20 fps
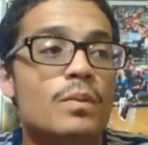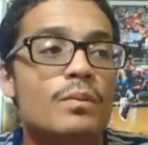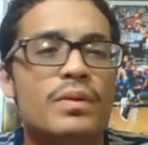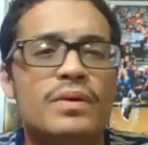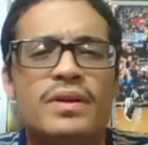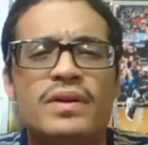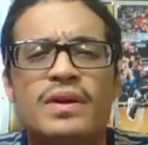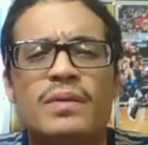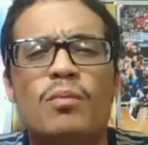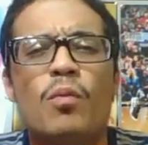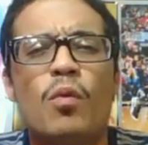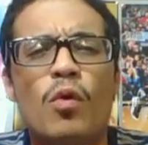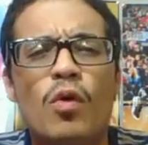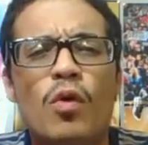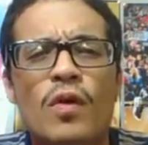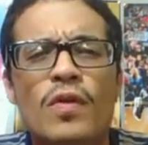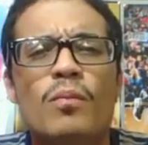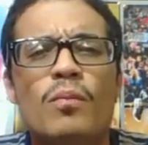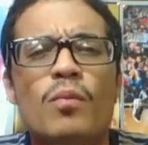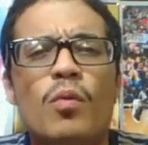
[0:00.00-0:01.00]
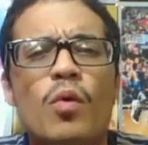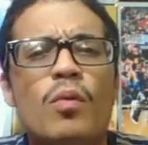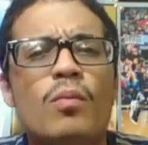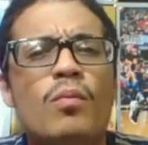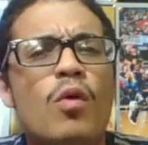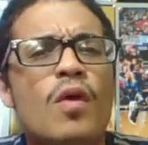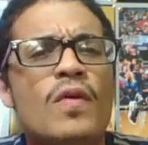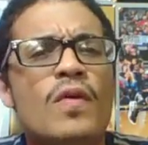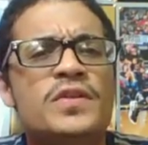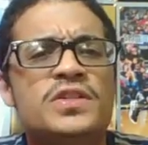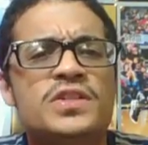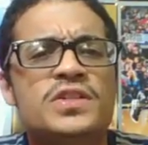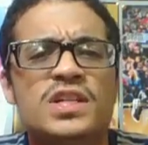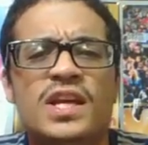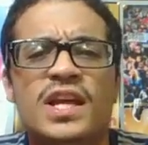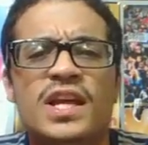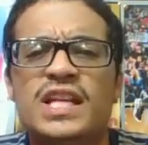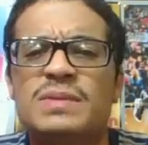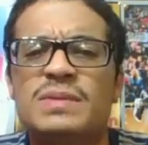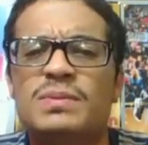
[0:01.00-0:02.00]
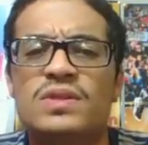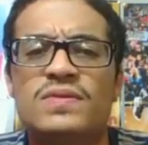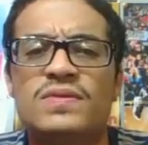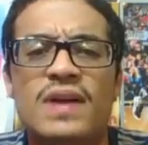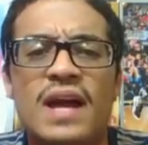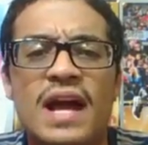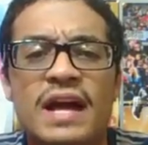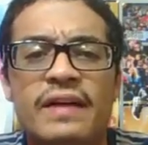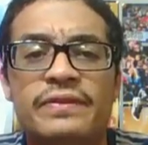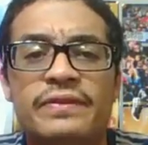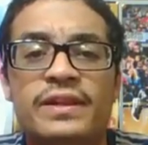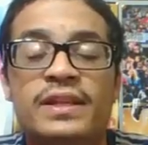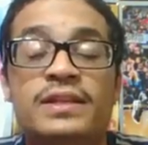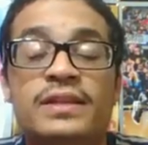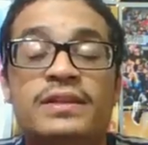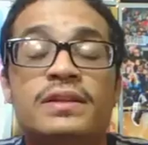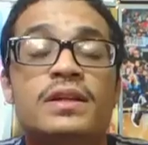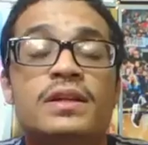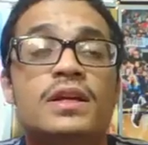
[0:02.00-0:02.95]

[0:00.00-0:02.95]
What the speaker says: but more than just an explosive athlete,